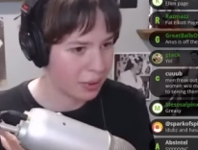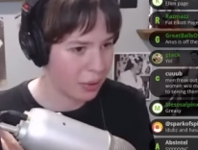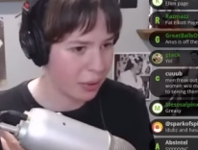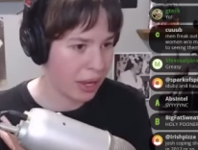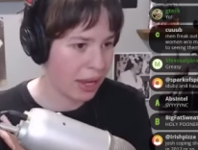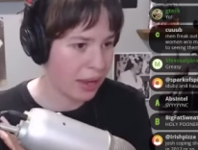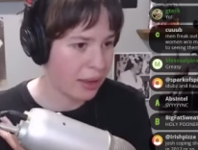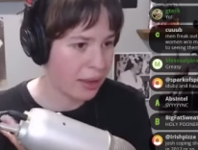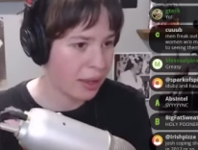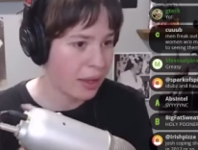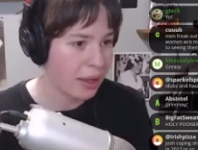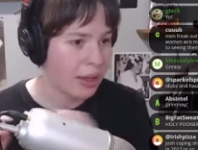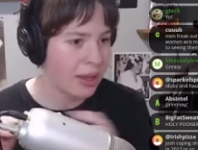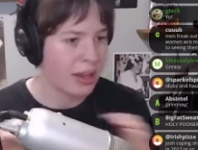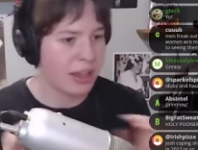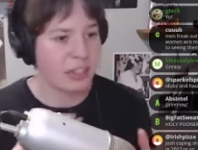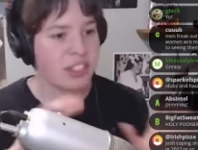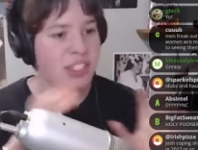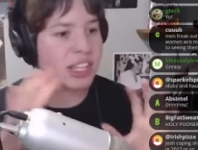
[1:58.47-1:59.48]
okay?
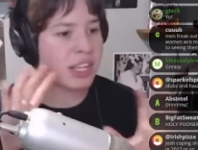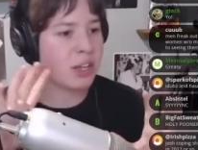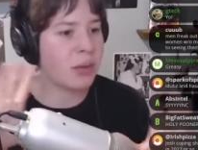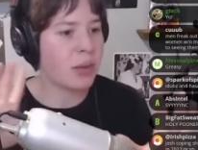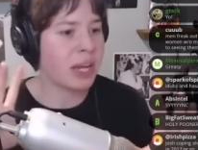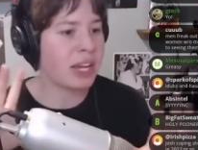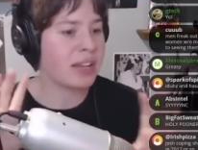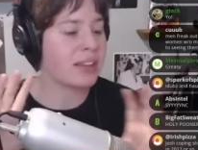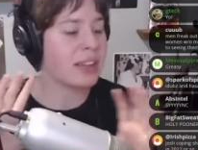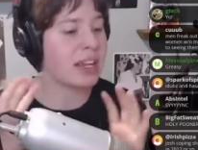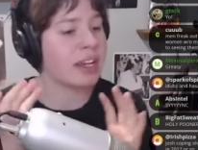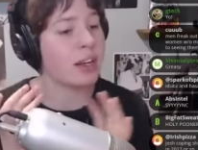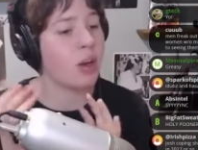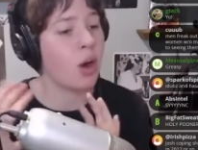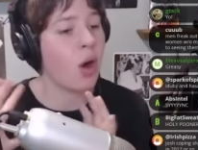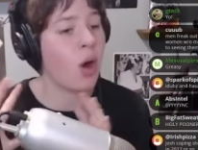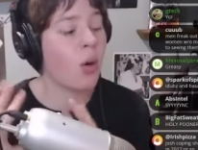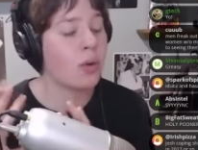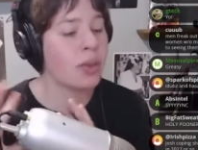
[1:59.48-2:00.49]
Insinuated that
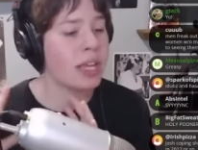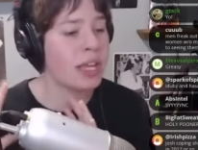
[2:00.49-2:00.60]
it only